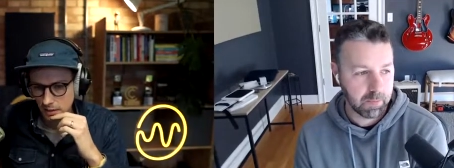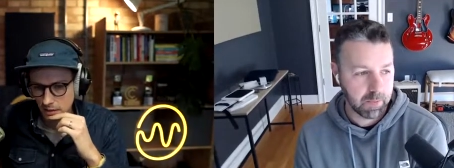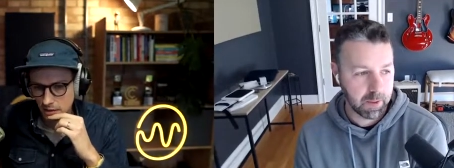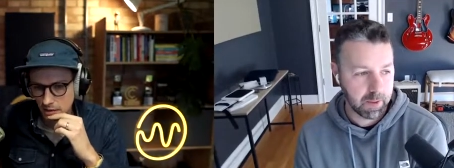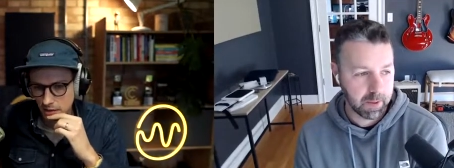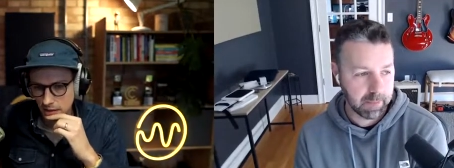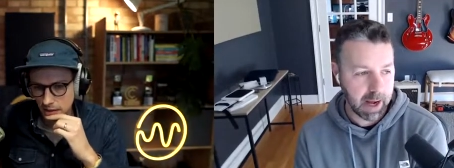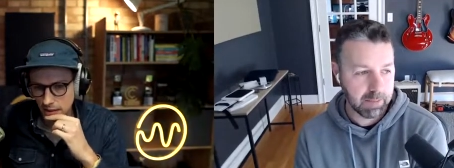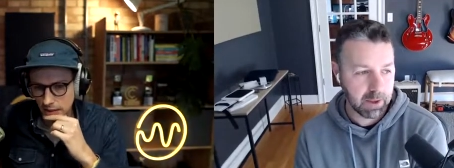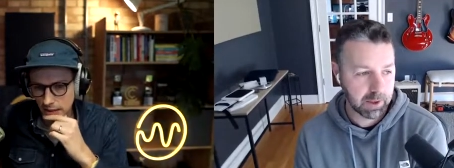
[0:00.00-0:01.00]
Speaker 1: the,
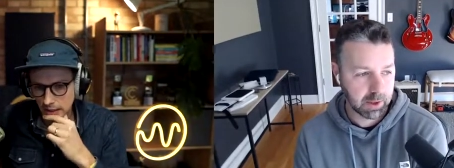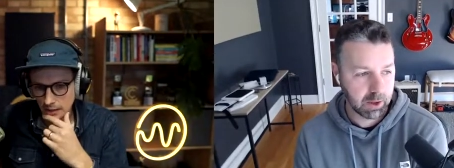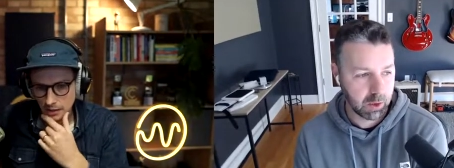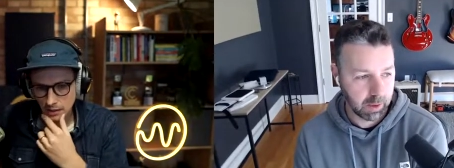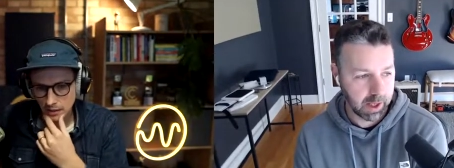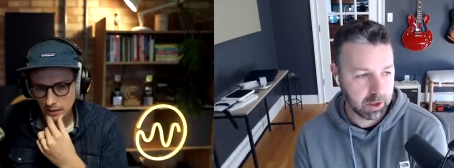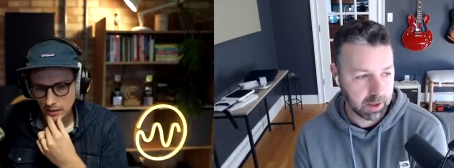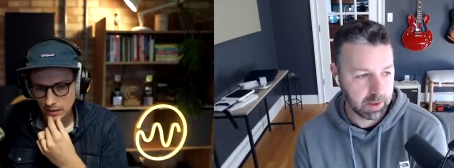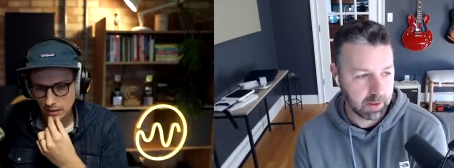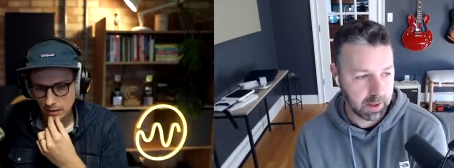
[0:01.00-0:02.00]
my music
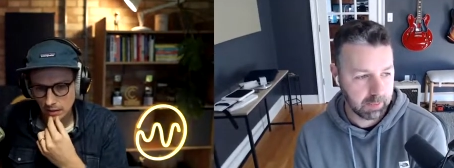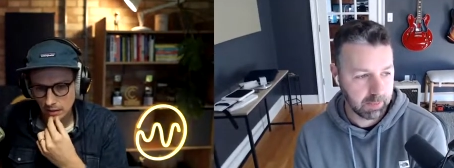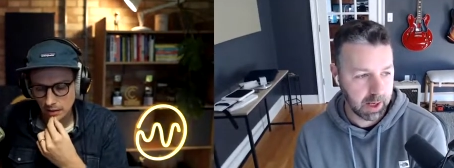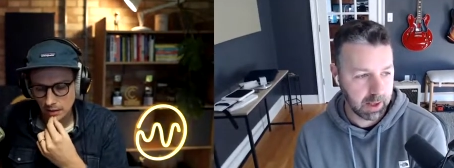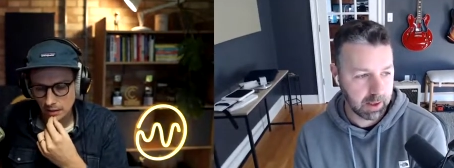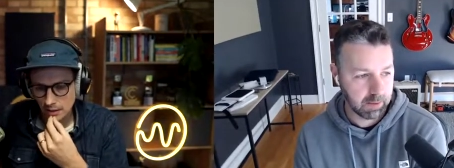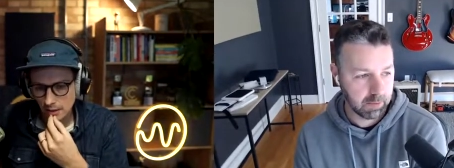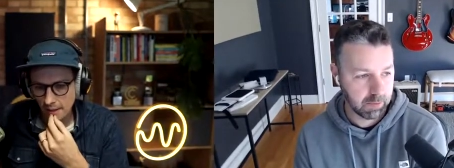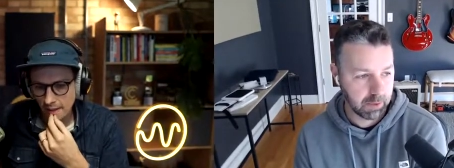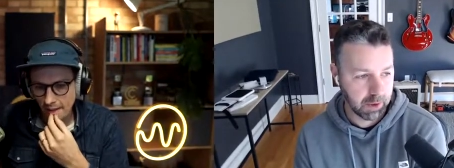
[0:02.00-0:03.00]
creation in my
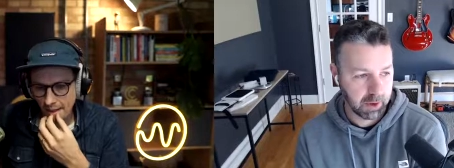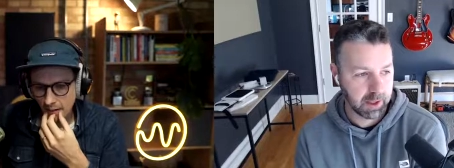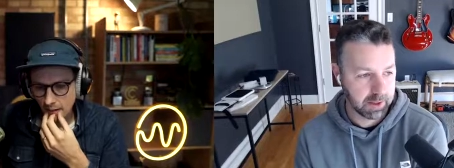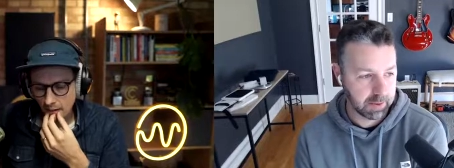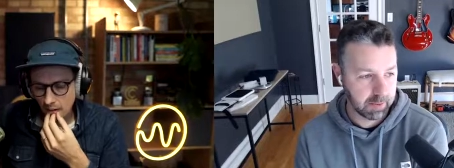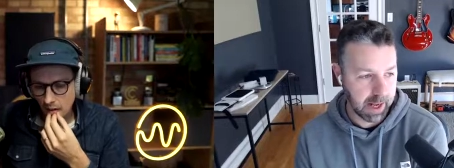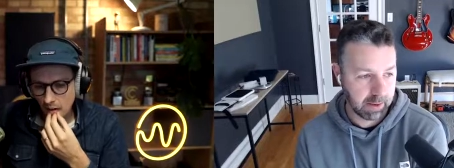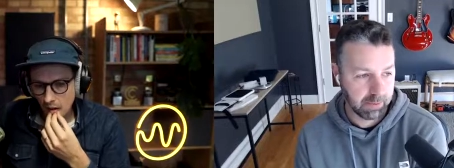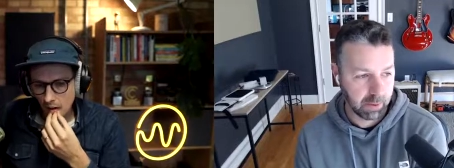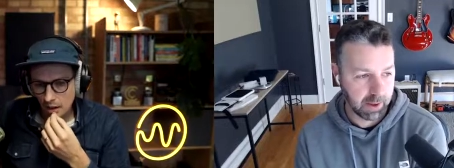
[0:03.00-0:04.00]
30s and
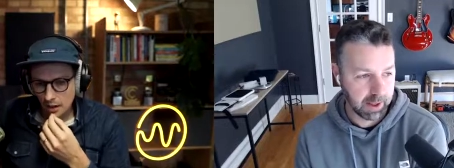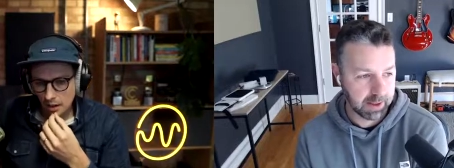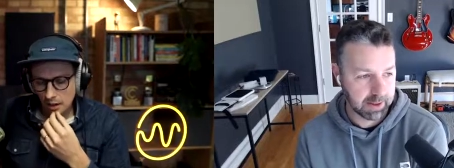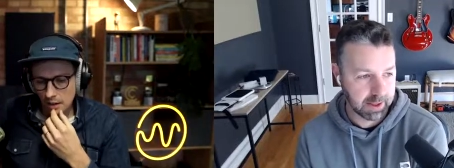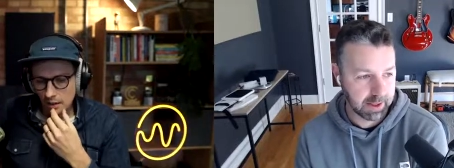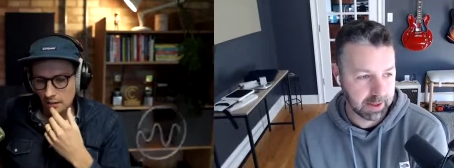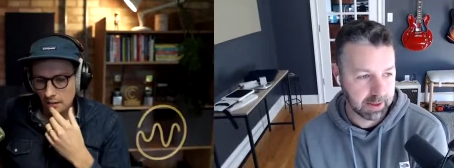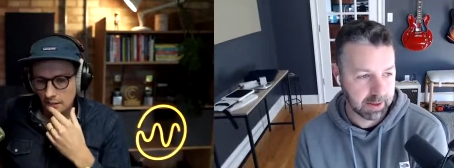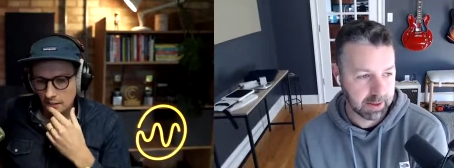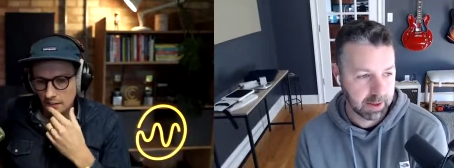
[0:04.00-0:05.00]
now 40s
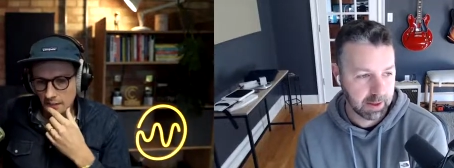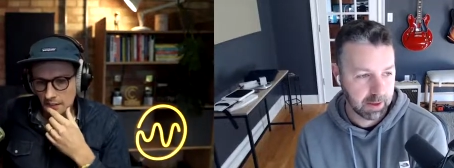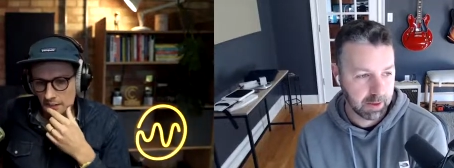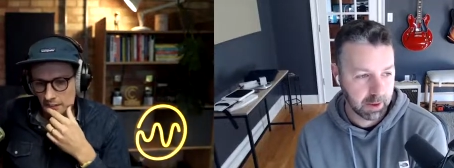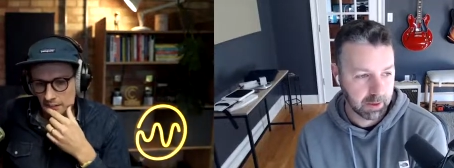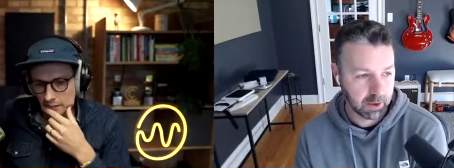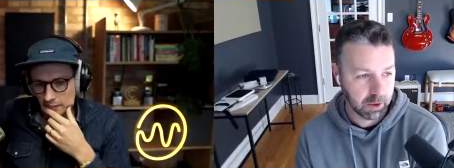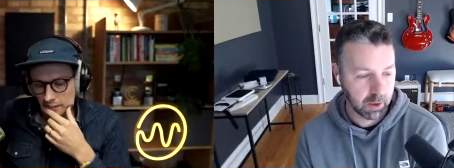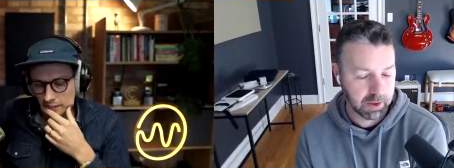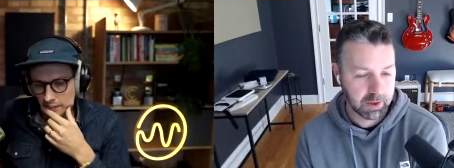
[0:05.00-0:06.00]
is the the
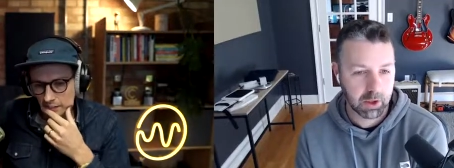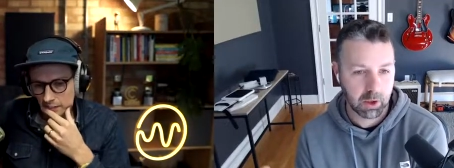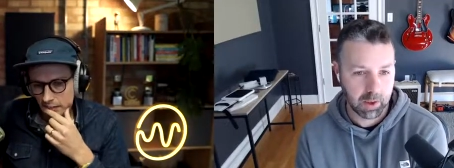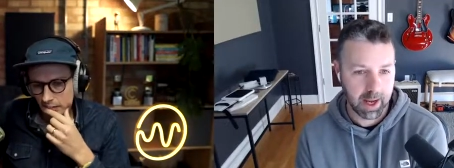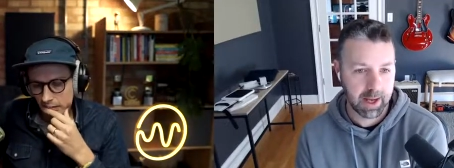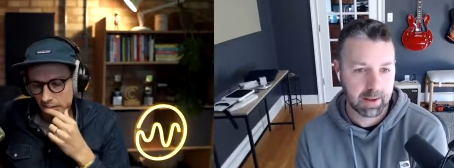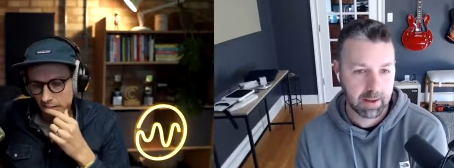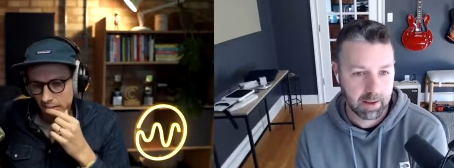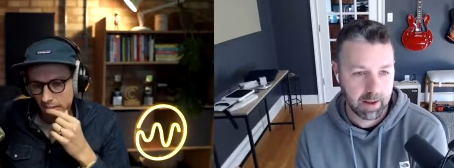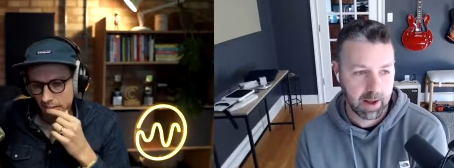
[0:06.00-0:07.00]
goal is to create
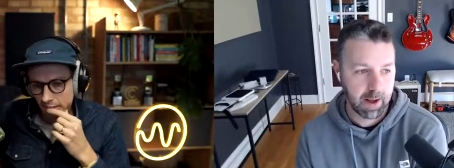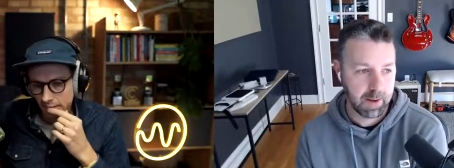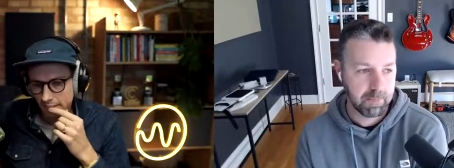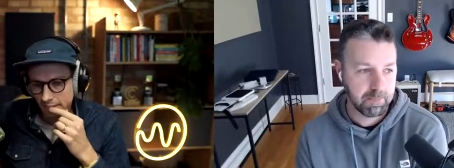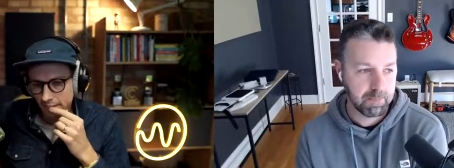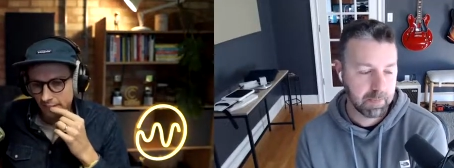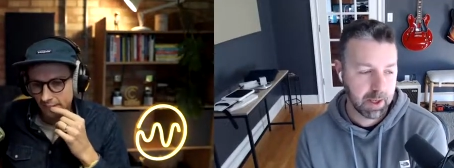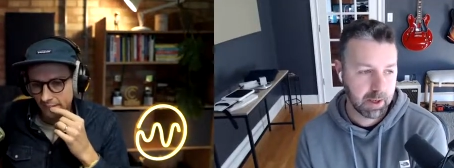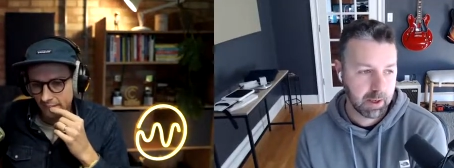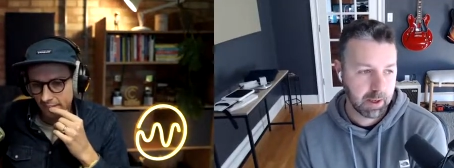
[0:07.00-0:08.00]
um,
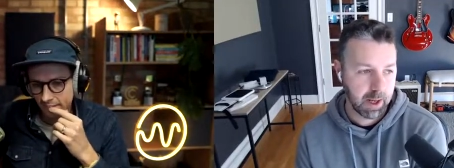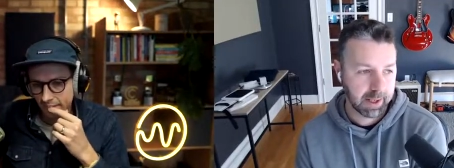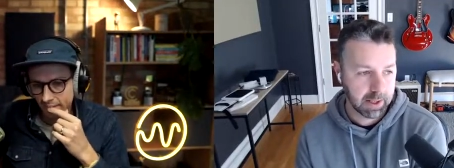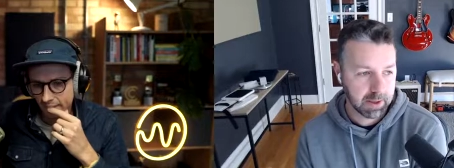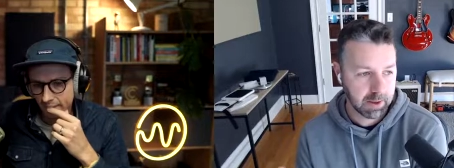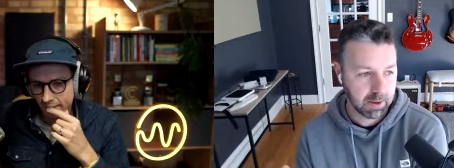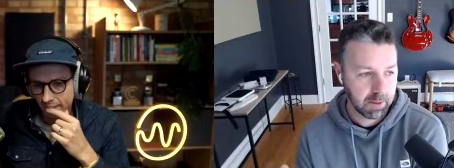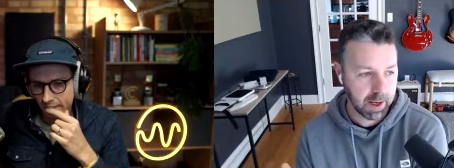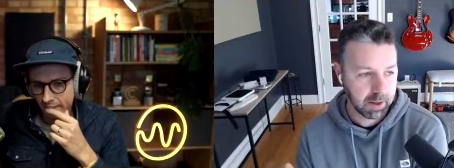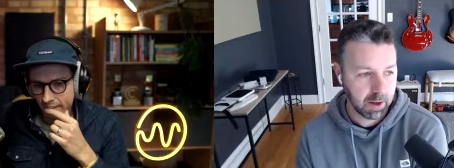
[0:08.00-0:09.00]
I guess you, you
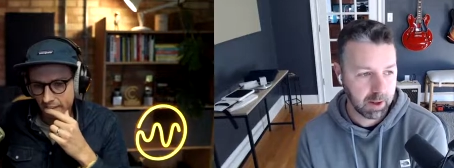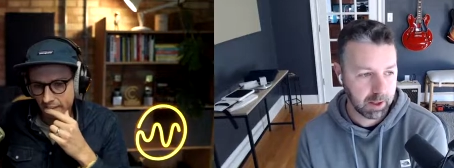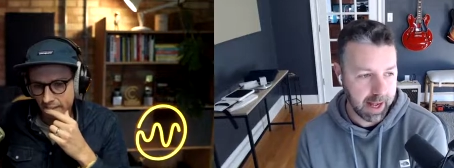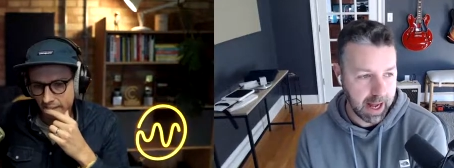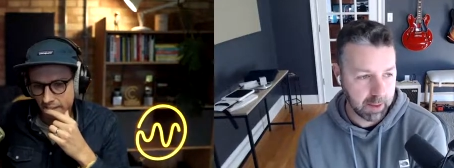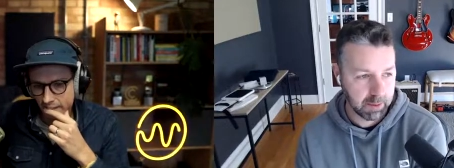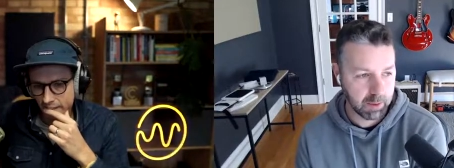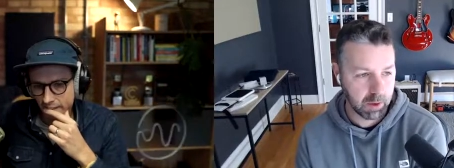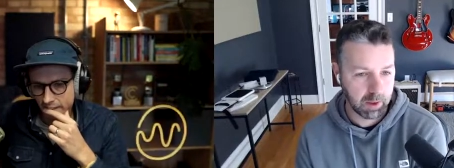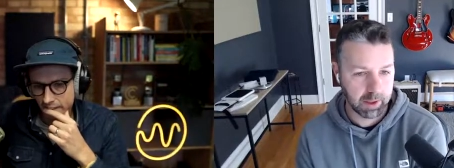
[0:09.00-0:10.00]
might call it an
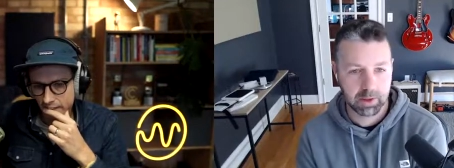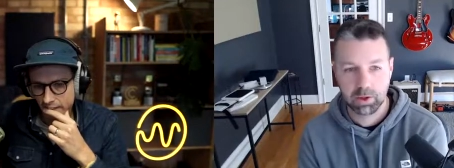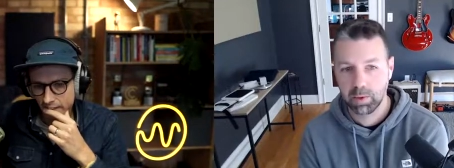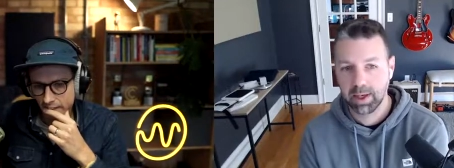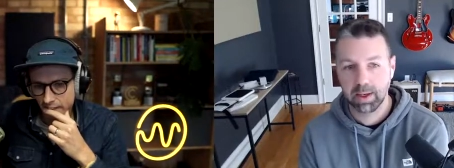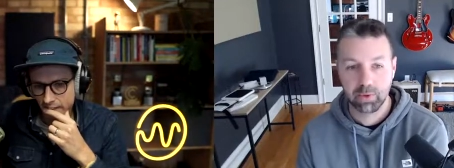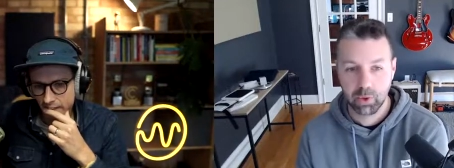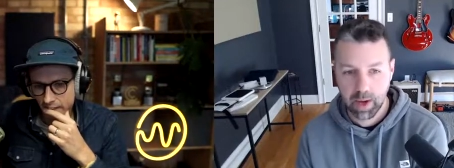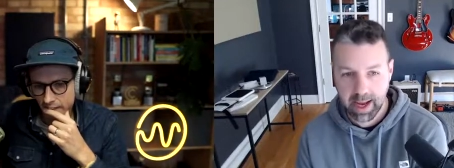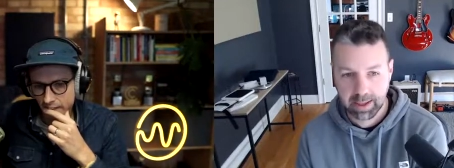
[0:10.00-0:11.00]
album or like a string of
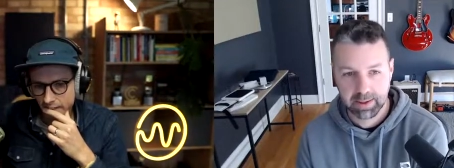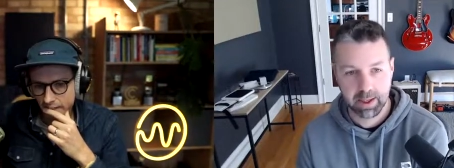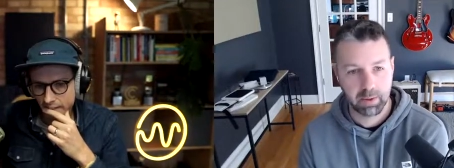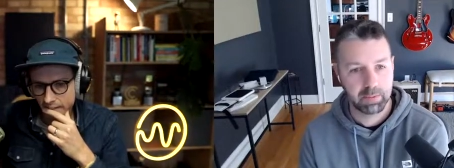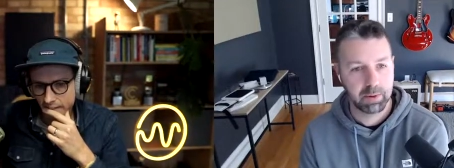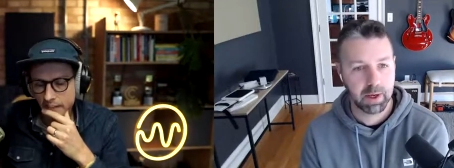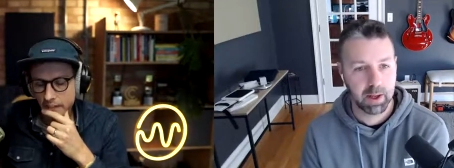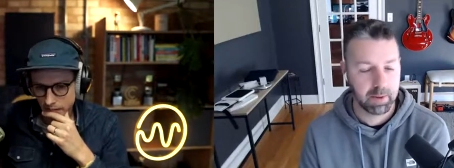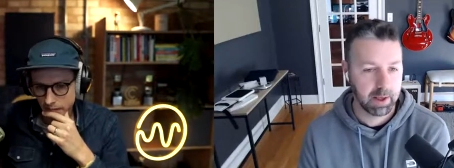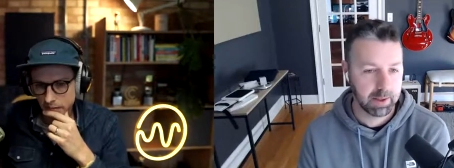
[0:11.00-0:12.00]
tracks that I would put
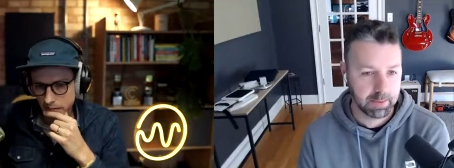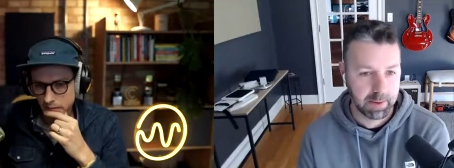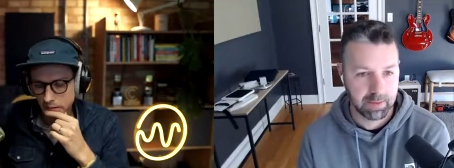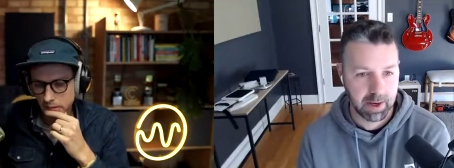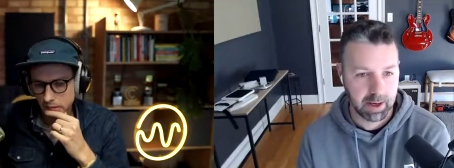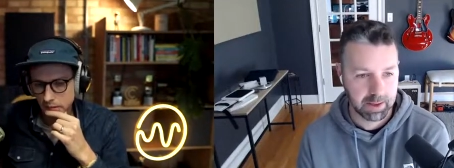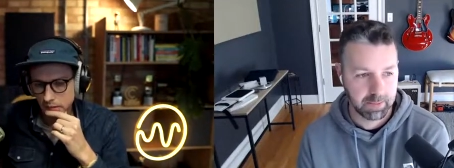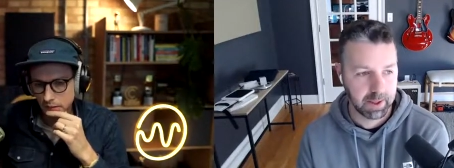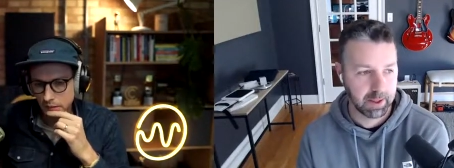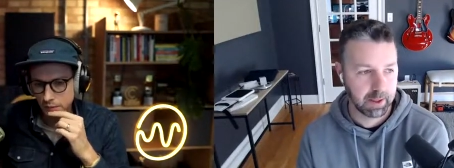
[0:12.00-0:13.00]
up on Spotify or
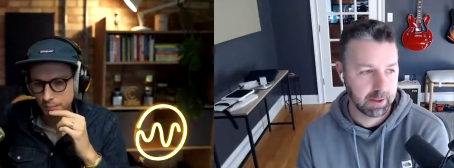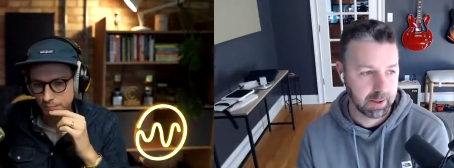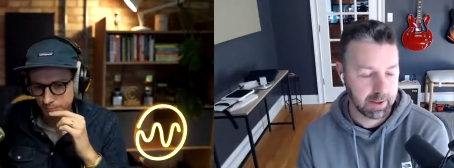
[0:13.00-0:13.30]
something and, and